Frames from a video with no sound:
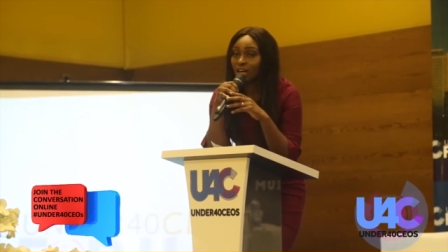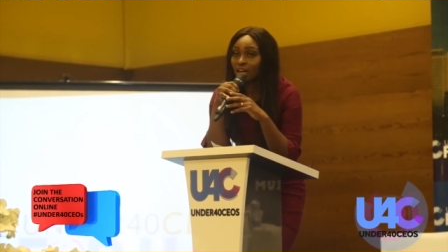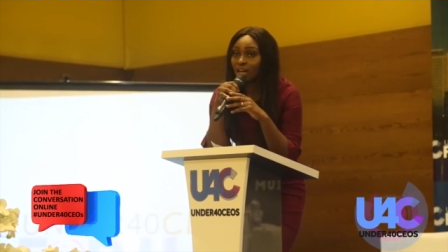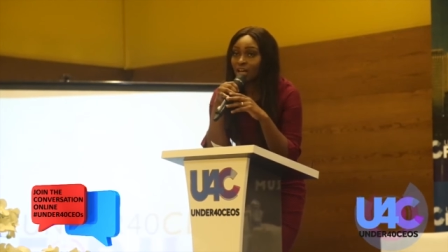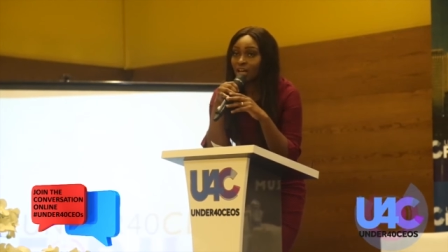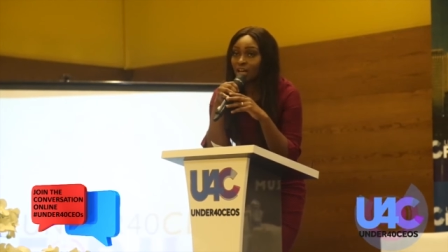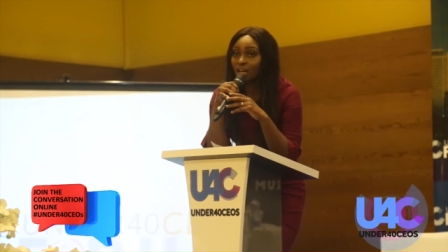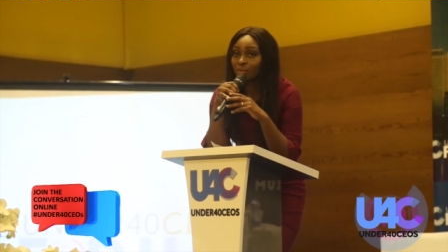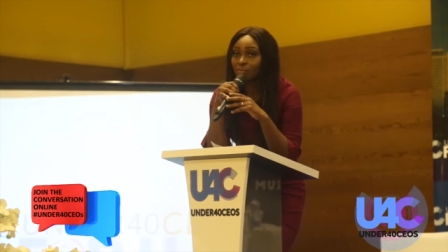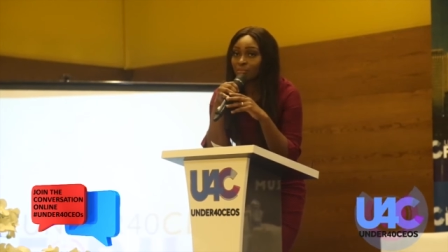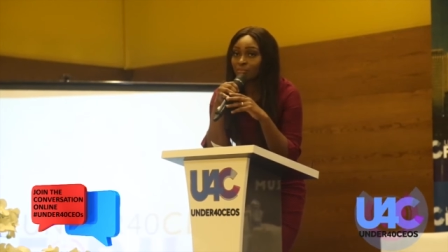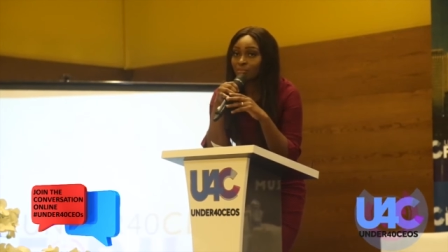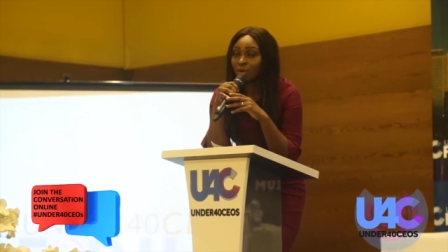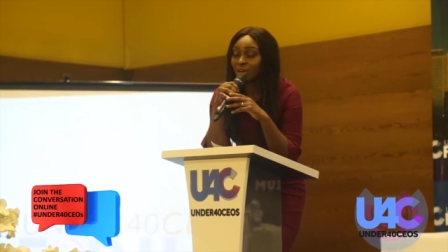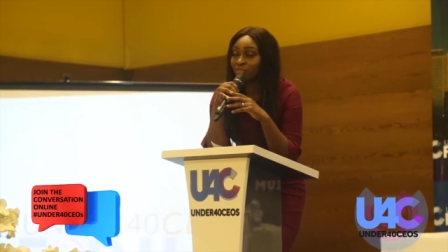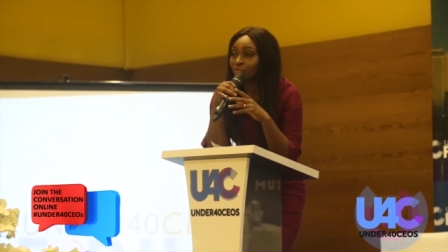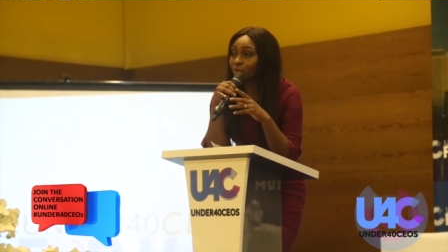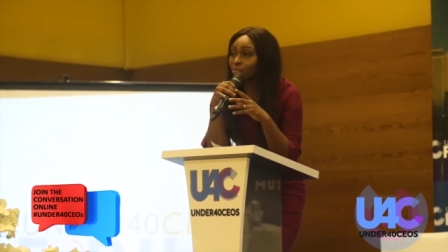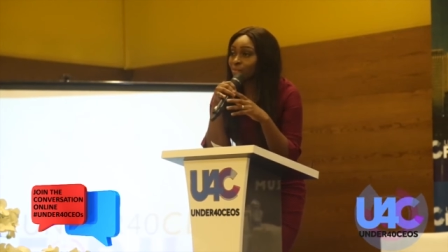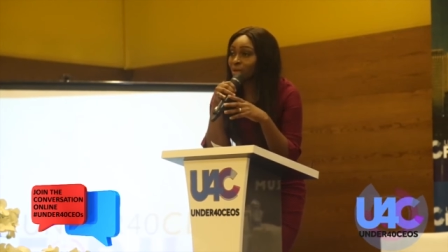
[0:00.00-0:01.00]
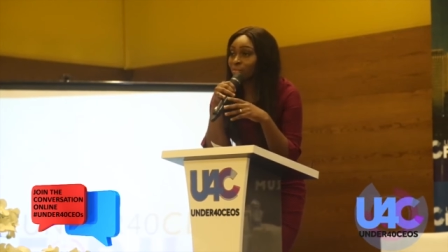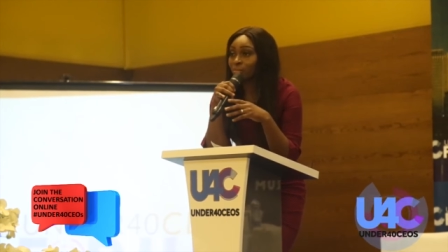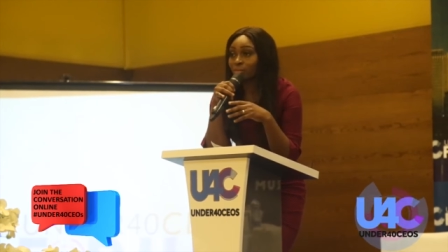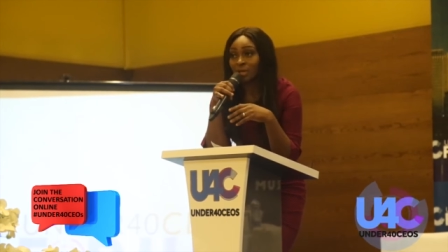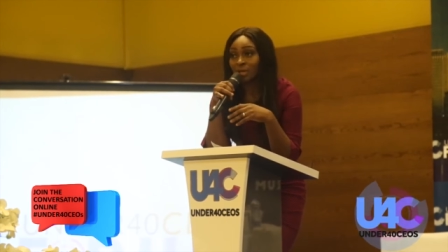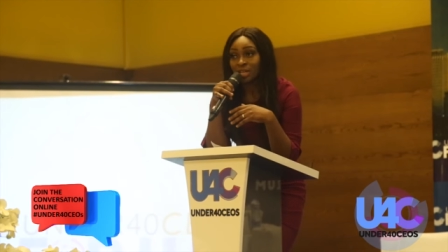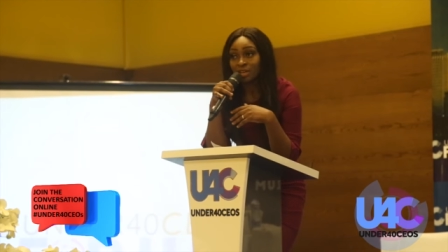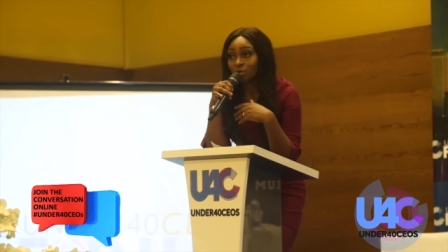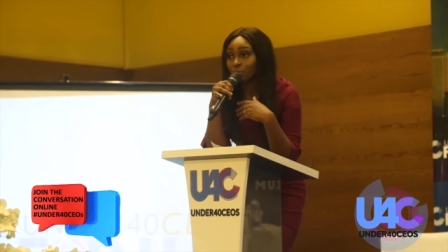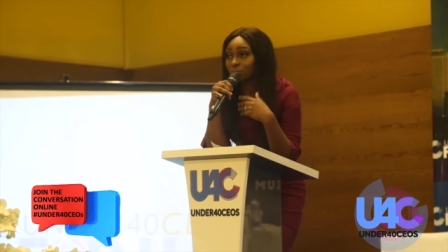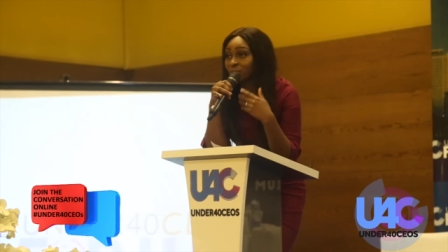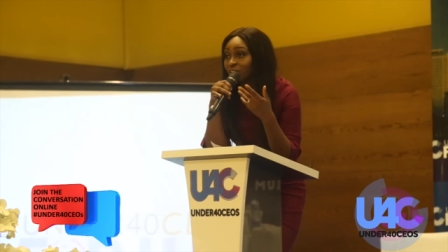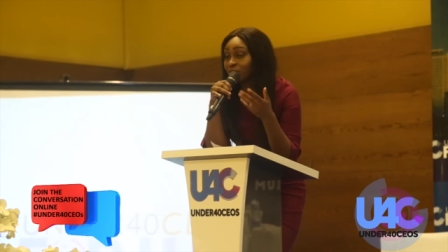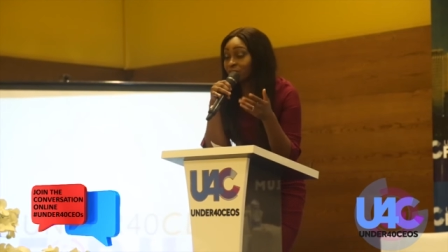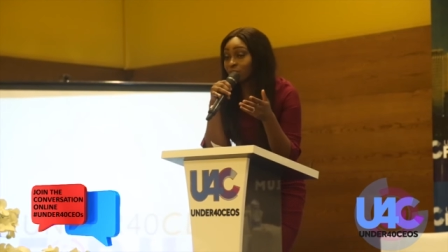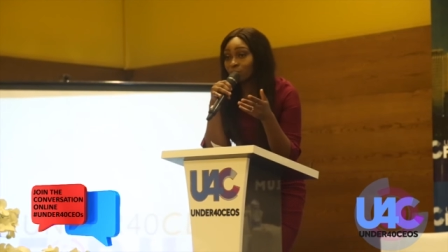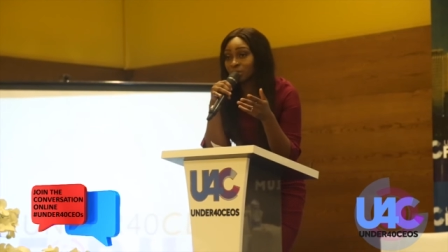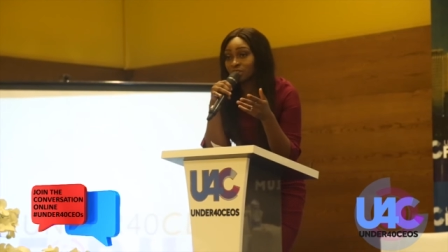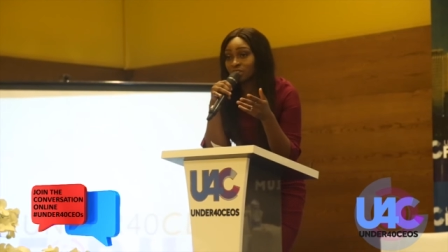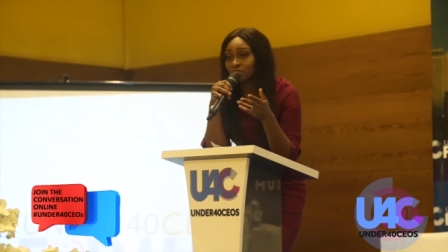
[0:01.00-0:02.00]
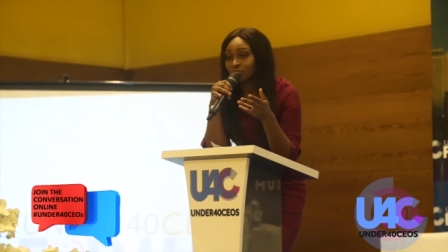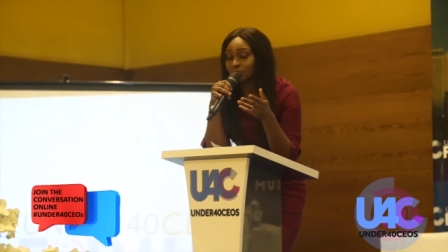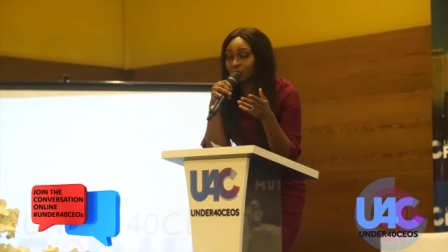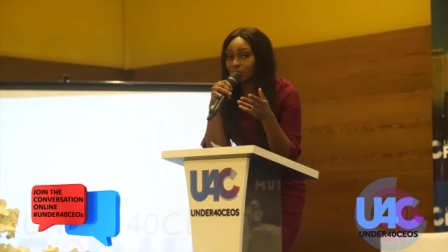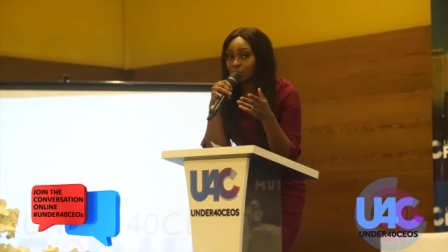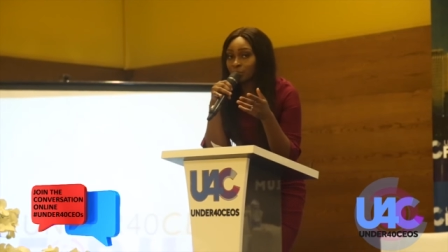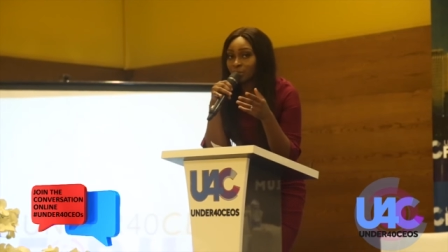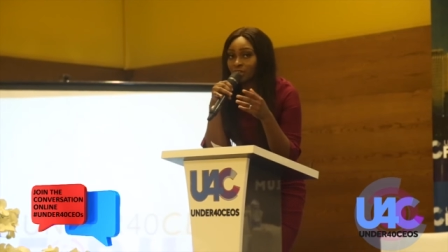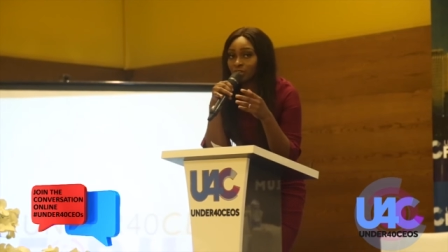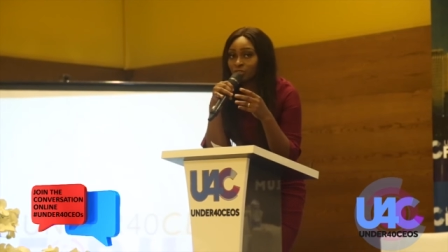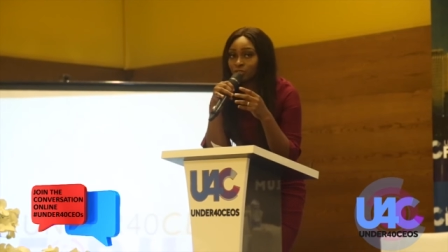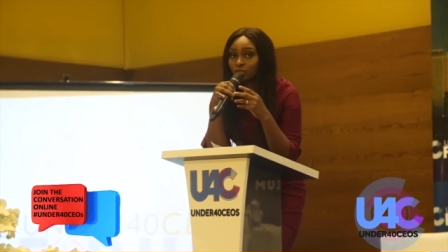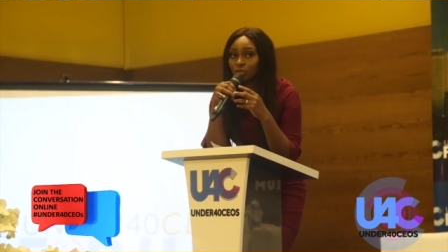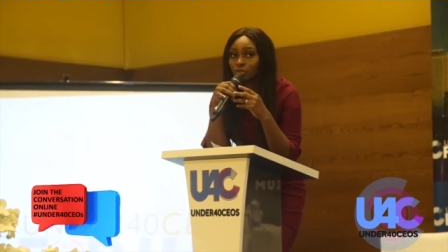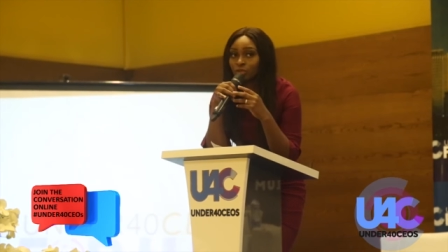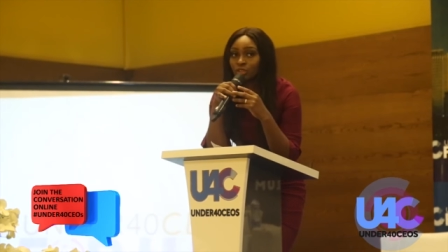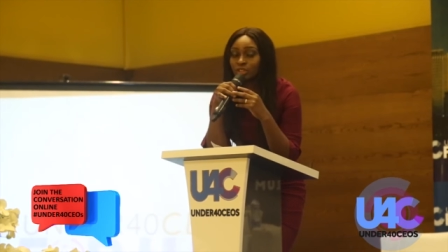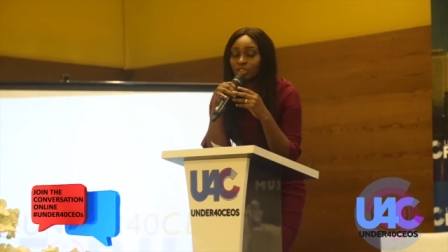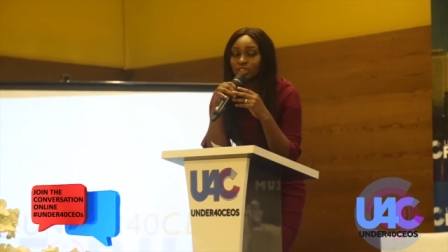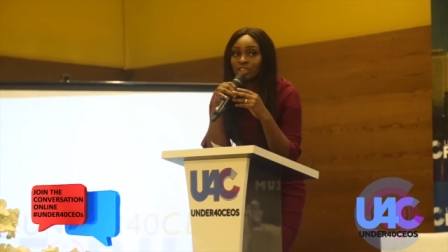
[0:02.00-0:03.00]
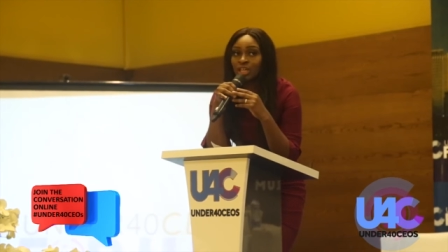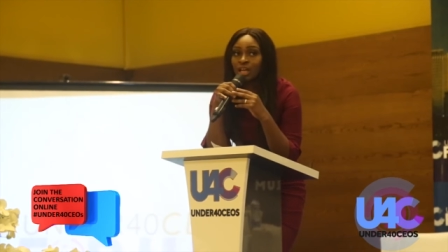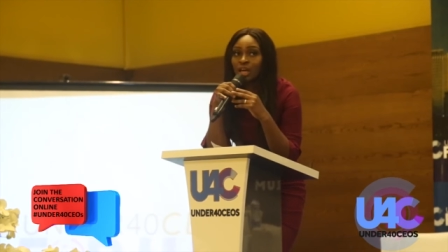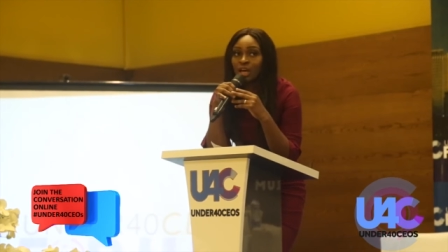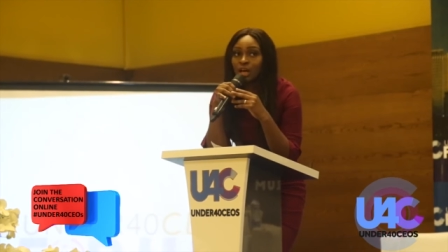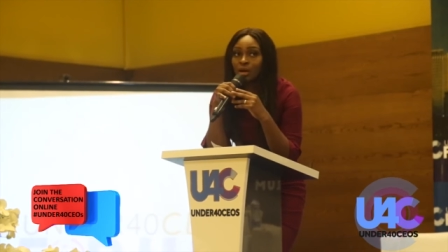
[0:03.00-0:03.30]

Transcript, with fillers: My format may not be everybody's format, of course,